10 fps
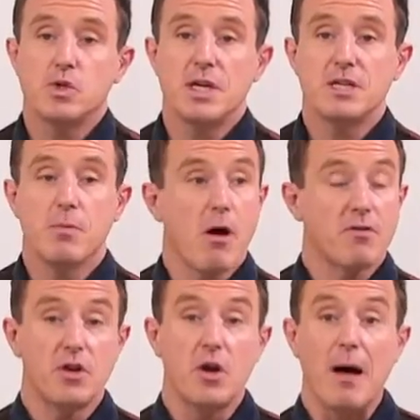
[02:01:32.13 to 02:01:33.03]
We'll see you tomorrow
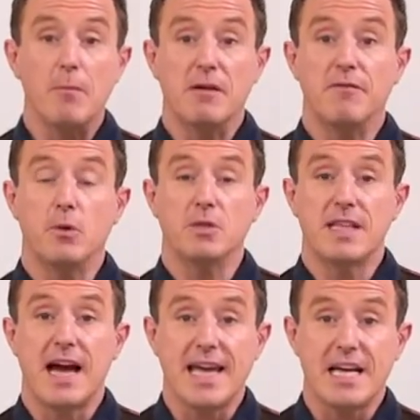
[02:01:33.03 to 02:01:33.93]
afternoon. I'm looking forward
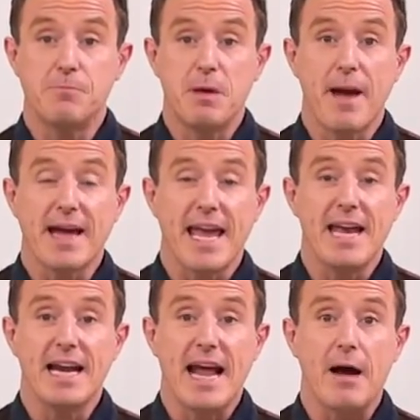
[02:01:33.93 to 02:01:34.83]
to that. Yes, be back
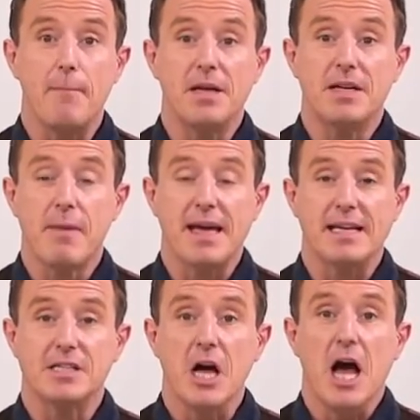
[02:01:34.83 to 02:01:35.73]
in an hour, Monday
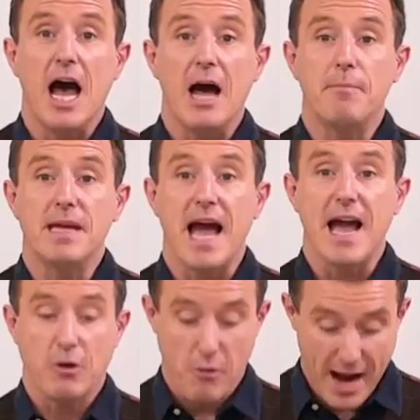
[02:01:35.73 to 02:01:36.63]
Makers, uh, me
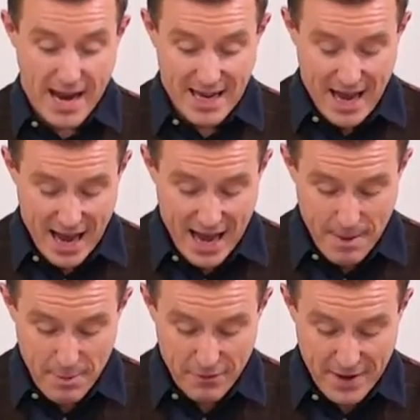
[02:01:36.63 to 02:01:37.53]
and Craig.
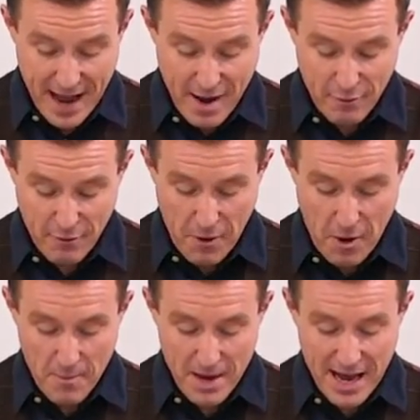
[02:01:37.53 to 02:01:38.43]
Uh, but for now,
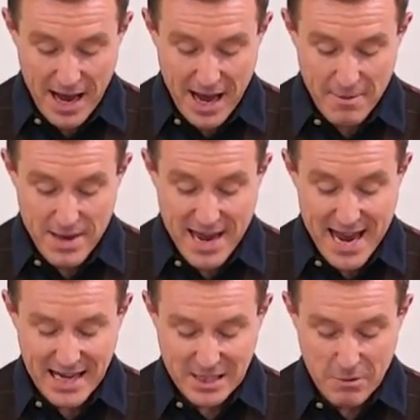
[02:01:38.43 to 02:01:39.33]
from uh,
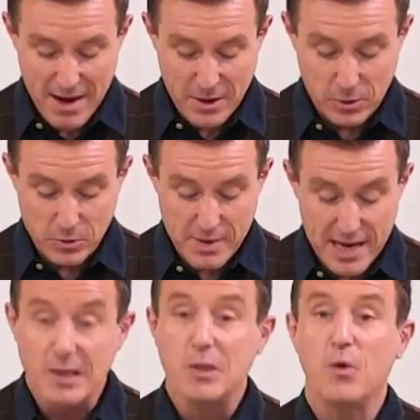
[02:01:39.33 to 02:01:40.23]
me, as Lorraine calls
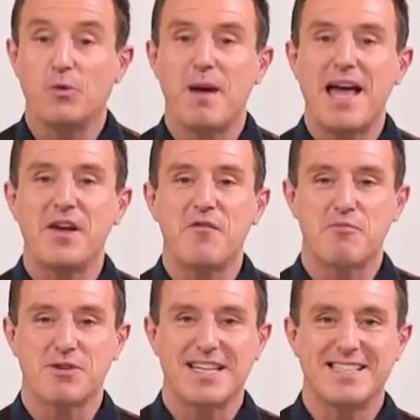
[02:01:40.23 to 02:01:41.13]
me, Lord Ben
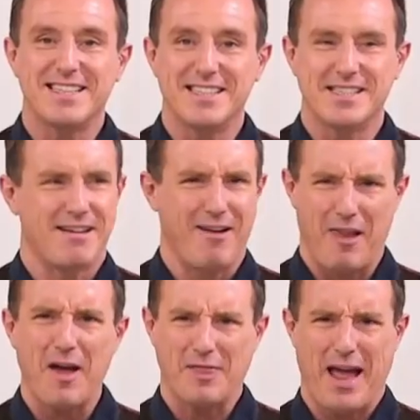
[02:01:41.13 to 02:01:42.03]
of presenters,
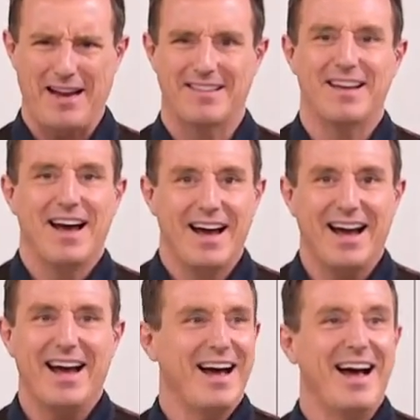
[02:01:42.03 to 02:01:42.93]

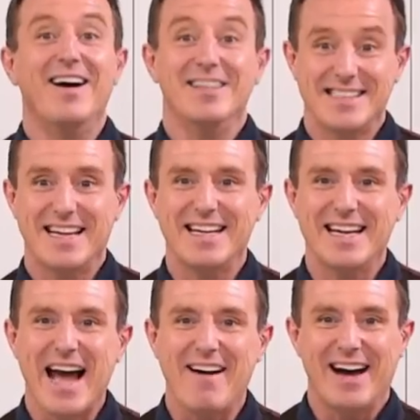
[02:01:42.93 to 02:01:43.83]
uh, see you in
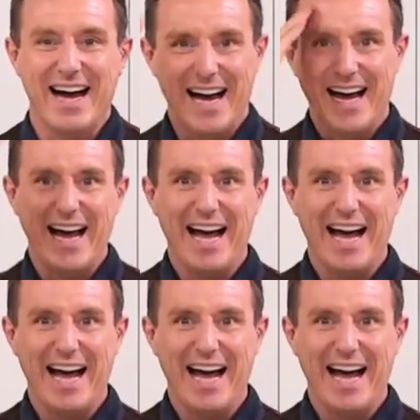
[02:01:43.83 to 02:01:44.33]
an hour.